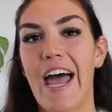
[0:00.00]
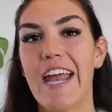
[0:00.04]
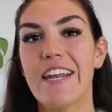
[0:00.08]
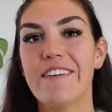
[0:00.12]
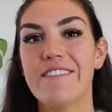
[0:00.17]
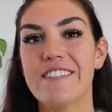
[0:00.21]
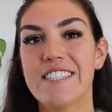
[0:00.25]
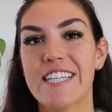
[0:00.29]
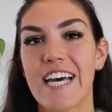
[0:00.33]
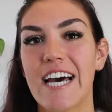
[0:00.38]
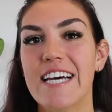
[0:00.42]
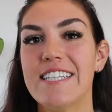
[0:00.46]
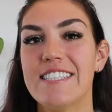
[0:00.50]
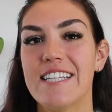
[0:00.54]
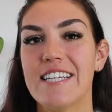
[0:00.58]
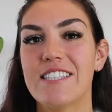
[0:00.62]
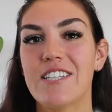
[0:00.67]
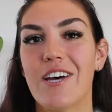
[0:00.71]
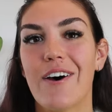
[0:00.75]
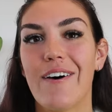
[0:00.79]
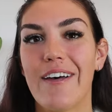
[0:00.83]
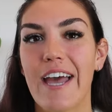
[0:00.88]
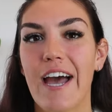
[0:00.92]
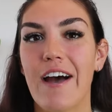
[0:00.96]
Anyways, guys,
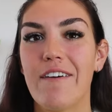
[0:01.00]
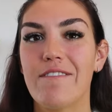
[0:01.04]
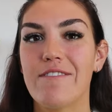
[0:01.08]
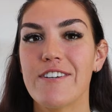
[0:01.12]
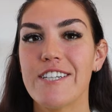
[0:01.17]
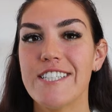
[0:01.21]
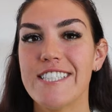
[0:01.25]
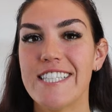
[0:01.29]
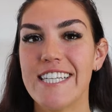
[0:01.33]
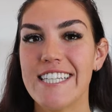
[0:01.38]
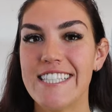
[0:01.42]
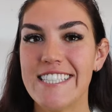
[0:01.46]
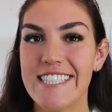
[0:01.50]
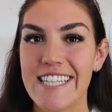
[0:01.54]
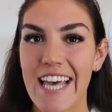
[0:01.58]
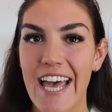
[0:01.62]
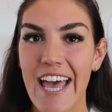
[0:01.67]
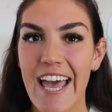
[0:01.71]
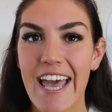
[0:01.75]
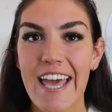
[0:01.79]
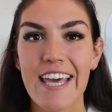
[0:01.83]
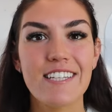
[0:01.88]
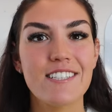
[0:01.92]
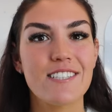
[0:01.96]
that's all I have for you
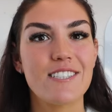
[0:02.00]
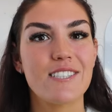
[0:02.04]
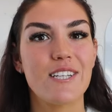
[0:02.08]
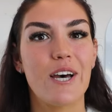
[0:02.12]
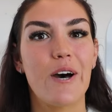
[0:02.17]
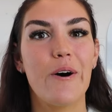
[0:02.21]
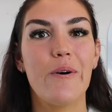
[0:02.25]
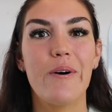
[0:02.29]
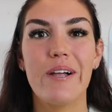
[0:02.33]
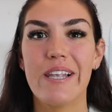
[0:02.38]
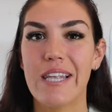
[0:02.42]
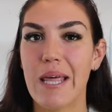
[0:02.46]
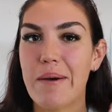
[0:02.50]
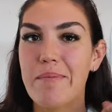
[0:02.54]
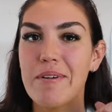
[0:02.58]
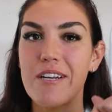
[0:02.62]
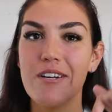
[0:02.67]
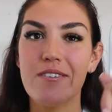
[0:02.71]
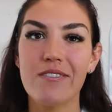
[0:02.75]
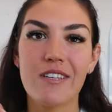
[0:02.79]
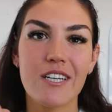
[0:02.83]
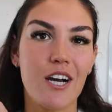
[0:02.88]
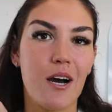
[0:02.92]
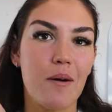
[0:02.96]
today. So let me
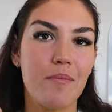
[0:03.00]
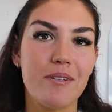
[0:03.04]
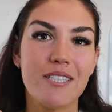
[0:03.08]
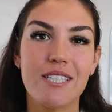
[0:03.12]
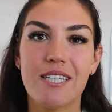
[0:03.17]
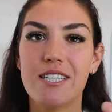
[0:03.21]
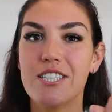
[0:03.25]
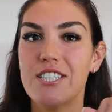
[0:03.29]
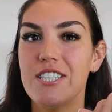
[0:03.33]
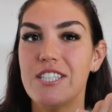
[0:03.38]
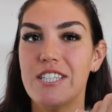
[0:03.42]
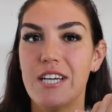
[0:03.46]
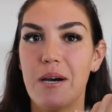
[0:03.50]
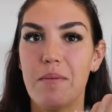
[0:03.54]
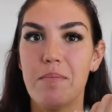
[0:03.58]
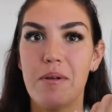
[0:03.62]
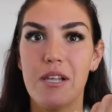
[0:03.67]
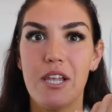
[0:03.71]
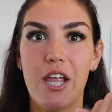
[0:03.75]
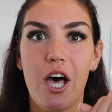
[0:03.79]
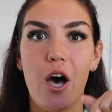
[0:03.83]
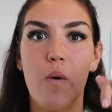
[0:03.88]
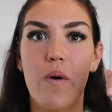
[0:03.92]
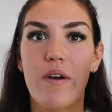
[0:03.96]
know in the comment section down
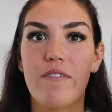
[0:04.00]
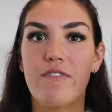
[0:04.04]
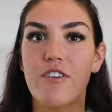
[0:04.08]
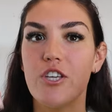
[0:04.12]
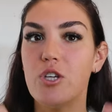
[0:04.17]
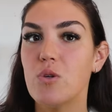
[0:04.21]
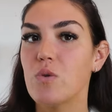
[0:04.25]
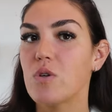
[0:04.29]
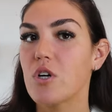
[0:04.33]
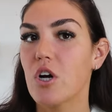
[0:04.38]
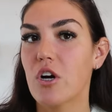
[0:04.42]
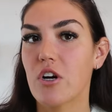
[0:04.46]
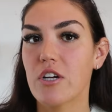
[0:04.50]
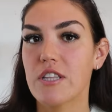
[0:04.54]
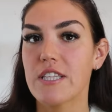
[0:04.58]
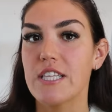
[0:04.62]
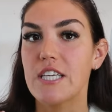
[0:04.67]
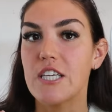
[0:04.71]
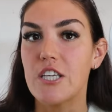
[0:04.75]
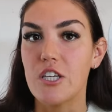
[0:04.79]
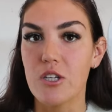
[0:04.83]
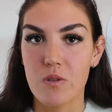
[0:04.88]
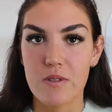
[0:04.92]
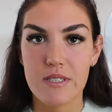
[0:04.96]
below if you
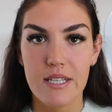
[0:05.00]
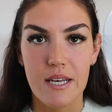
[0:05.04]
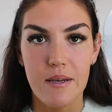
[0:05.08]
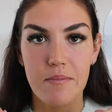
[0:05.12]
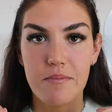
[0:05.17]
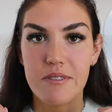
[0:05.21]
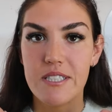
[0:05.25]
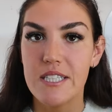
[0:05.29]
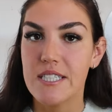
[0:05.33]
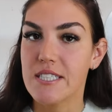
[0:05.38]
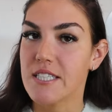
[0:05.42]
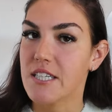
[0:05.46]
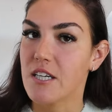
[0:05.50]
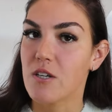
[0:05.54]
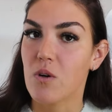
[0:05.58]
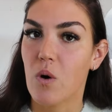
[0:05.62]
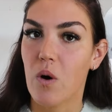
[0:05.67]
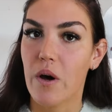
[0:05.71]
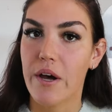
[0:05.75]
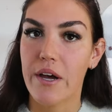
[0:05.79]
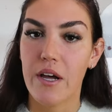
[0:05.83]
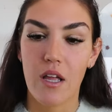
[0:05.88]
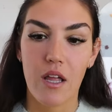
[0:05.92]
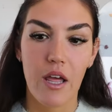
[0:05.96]
currently use MCT
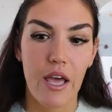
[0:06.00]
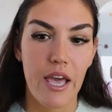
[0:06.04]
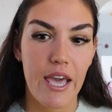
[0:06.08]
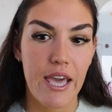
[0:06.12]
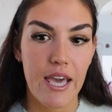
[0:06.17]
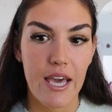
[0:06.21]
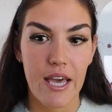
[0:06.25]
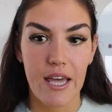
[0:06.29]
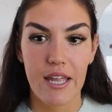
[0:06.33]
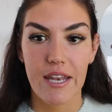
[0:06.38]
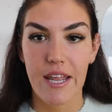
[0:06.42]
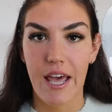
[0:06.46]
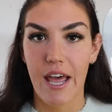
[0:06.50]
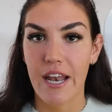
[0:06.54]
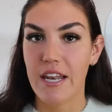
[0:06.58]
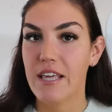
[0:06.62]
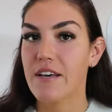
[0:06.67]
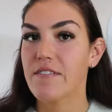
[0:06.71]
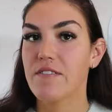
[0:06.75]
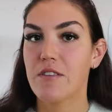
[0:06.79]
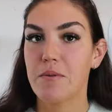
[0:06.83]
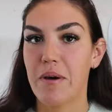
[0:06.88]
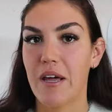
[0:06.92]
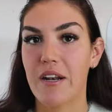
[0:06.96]
oil and
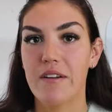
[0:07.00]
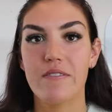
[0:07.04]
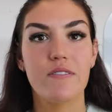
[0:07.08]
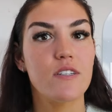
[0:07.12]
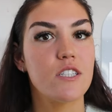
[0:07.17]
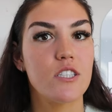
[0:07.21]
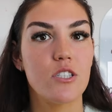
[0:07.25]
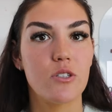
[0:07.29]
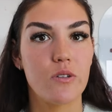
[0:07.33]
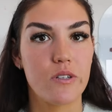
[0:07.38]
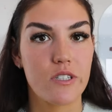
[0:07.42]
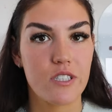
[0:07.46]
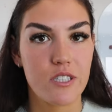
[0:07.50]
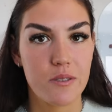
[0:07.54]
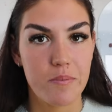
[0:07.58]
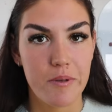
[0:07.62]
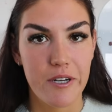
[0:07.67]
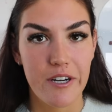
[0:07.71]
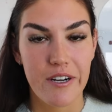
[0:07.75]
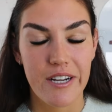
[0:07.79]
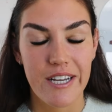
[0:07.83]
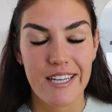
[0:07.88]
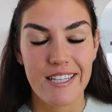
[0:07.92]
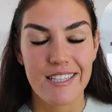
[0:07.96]
any of the benefits you
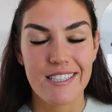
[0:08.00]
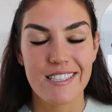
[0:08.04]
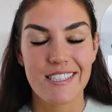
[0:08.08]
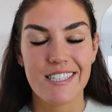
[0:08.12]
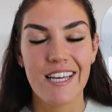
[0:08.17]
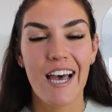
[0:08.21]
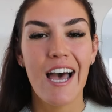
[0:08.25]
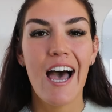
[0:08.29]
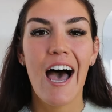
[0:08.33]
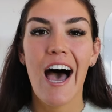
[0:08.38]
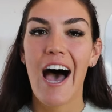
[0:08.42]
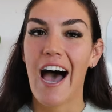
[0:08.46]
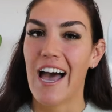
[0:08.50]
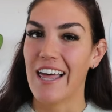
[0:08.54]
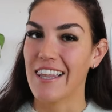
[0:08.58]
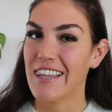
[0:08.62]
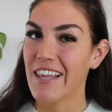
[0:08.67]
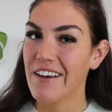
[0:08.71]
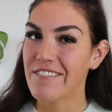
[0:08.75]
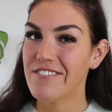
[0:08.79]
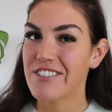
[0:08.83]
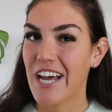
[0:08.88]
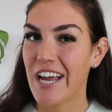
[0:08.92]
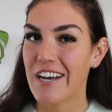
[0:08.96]
experience. I
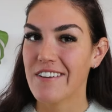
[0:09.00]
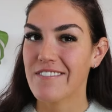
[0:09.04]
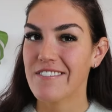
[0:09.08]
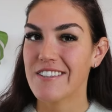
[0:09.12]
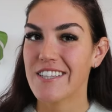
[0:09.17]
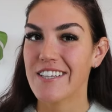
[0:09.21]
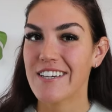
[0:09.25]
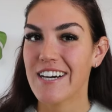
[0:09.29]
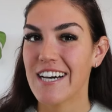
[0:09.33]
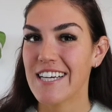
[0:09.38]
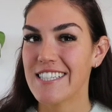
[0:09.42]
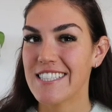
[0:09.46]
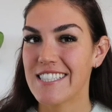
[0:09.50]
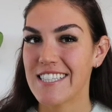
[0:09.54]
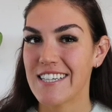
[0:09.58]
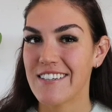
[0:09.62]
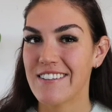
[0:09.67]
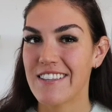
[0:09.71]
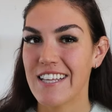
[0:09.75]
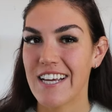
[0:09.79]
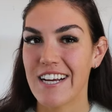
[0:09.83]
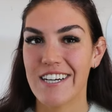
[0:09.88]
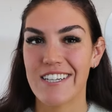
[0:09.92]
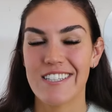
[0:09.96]
love chatting with you guys
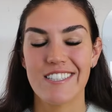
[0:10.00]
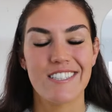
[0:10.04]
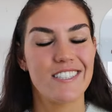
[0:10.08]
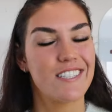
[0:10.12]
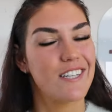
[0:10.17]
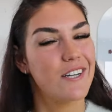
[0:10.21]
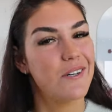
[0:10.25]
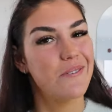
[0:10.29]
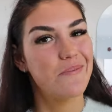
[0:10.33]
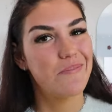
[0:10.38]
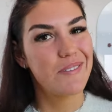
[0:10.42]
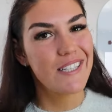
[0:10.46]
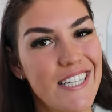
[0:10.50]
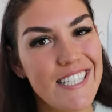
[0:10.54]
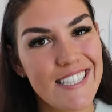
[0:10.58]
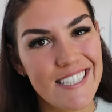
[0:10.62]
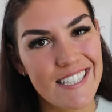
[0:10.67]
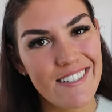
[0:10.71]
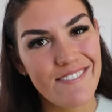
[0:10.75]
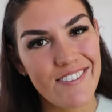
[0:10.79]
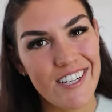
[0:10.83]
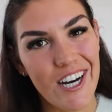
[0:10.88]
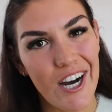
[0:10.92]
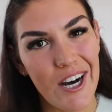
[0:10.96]
down there, so please
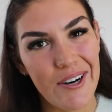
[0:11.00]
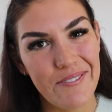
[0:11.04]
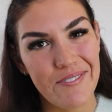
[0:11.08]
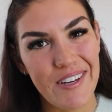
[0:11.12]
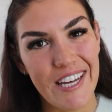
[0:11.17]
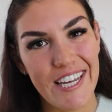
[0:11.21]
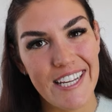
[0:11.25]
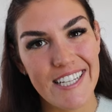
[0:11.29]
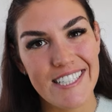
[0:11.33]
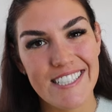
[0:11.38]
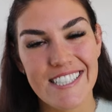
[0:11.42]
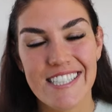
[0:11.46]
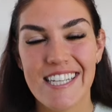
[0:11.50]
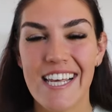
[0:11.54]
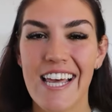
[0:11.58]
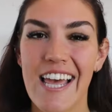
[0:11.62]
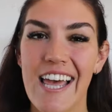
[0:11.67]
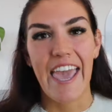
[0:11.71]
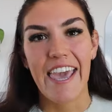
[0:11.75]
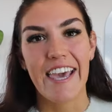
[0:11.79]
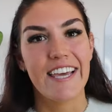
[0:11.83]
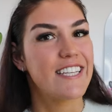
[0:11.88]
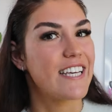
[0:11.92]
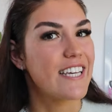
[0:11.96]
leave a comment.
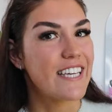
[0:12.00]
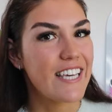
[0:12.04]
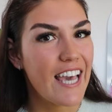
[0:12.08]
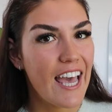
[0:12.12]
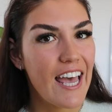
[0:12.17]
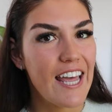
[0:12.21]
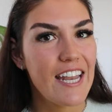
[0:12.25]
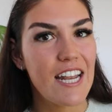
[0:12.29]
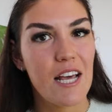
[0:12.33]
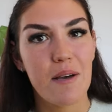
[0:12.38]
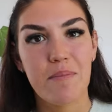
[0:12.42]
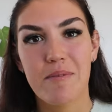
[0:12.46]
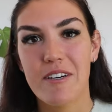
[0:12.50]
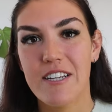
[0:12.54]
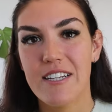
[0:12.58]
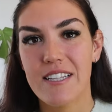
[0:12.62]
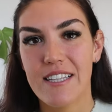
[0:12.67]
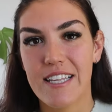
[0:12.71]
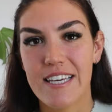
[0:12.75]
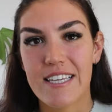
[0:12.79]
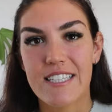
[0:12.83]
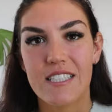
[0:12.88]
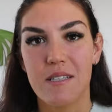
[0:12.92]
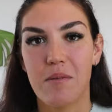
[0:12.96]
And again, I'm gonna
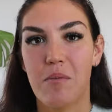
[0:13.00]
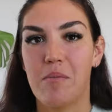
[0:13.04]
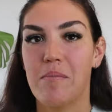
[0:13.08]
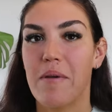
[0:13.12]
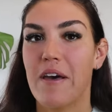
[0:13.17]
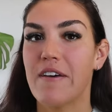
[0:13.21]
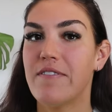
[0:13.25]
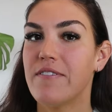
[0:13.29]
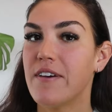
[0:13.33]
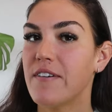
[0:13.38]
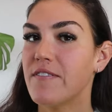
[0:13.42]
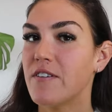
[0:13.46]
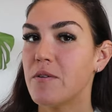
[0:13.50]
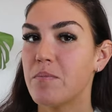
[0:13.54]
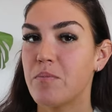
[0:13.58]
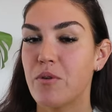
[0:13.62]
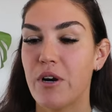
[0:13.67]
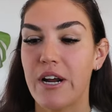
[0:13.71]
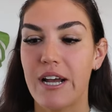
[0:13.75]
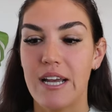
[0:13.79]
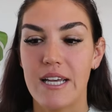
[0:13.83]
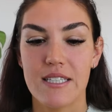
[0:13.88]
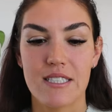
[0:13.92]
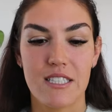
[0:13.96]
link some of my favorite
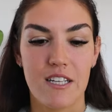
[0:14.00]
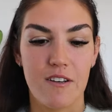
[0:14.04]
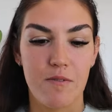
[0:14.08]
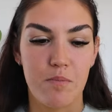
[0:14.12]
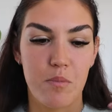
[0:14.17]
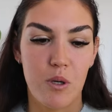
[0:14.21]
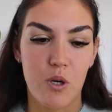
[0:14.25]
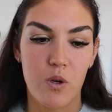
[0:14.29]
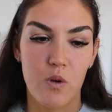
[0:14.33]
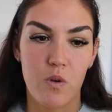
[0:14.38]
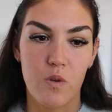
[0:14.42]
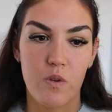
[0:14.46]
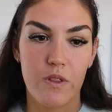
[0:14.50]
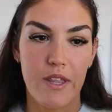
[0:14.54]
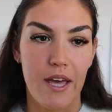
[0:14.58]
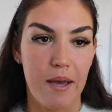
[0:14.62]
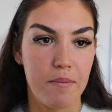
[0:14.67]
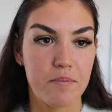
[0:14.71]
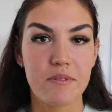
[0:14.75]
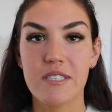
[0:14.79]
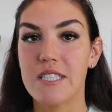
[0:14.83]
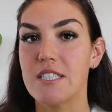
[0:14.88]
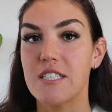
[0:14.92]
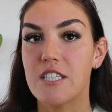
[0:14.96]
brands of both
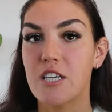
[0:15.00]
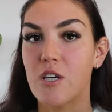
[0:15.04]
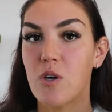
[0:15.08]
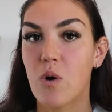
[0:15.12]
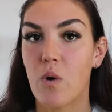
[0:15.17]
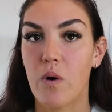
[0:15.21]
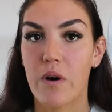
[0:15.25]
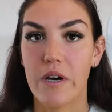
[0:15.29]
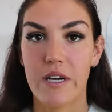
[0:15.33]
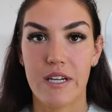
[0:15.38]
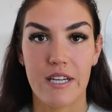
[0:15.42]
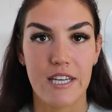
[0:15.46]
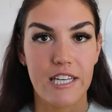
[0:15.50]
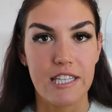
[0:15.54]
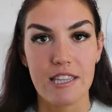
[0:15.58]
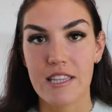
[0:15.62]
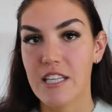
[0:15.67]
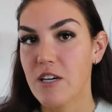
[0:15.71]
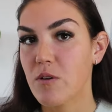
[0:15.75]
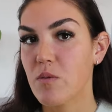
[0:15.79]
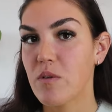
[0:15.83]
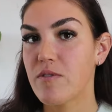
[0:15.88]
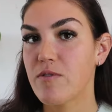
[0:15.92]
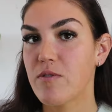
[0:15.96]
MCT oil in
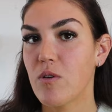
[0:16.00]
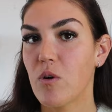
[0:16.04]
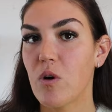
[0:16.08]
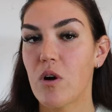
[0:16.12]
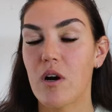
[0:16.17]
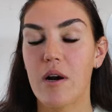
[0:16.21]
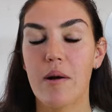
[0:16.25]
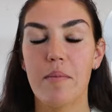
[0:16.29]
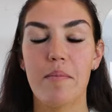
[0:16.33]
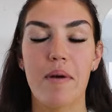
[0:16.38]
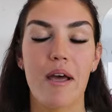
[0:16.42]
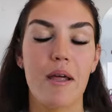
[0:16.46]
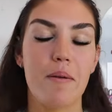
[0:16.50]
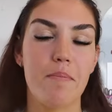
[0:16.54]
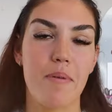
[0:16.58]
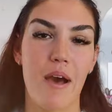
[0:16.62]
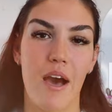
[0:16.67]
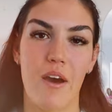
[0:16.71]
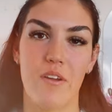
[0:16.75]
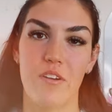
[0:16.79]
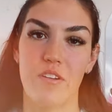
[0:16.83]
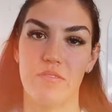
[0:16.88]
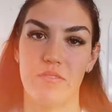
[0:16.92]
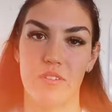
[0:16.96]
liquid form and
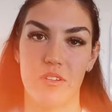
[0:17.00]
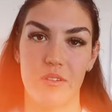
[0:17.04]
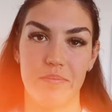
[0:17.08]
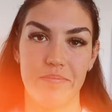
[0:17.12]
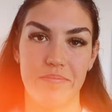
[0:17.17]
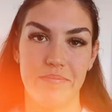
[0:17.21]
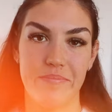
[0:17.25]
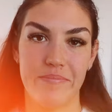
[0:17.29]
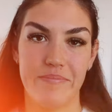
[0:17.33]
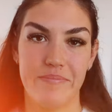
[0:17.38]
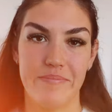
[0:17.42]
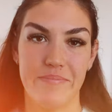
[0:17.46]
powder form.